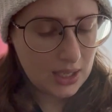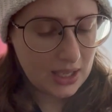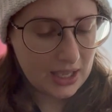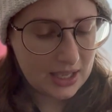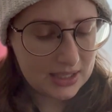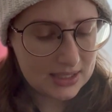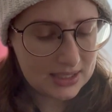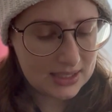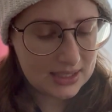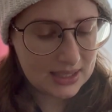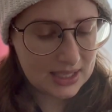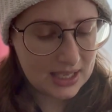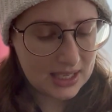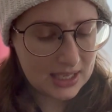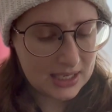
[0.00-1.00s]
It's
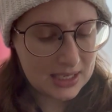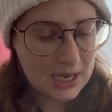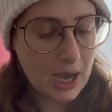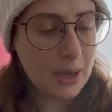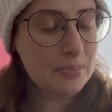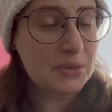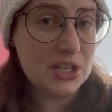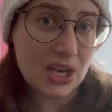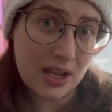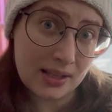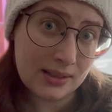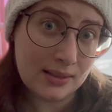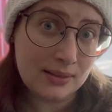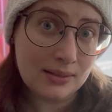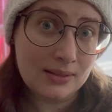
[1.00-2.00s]
the
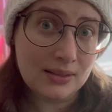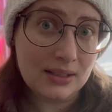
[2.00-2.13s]
Nobchen.